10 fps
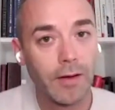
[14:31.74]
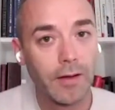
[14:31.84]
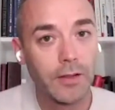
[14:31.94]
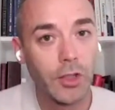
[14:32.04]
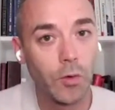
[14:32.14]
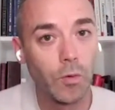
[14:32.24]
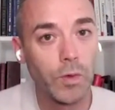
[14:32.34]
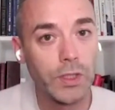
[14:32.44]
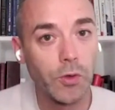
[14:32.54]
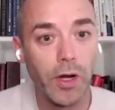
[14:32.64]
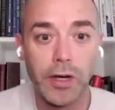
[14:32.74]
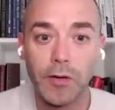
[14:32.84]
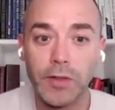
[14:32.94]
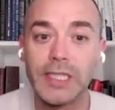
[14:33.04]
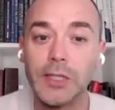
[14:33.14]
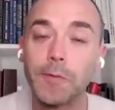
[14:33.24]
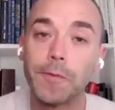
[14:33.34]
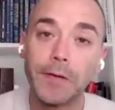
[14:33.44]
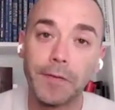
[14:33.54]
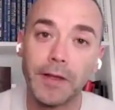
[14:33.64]
So what's going on here? This is the
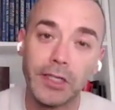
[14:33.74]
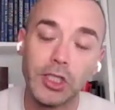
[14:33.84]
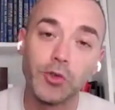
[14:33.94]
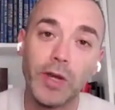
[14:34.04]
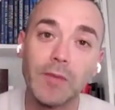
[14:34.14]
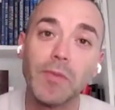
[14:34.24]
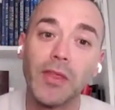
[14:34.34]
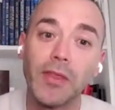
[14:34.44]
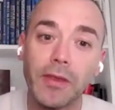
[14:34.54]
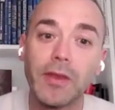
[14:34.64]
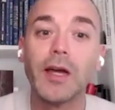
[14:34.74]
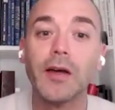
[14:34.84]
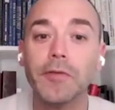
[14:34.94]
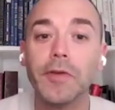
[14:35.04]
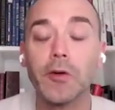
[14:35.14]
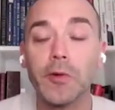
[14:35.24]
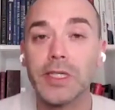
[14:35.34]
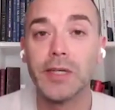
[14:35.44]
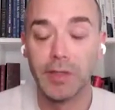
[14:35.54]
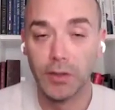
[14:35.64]
fifth straight month of
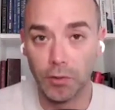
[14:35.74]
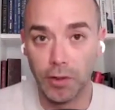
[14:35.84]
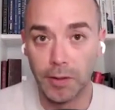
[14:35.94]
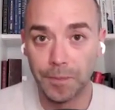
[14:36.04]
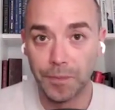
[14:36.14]
increased inventory.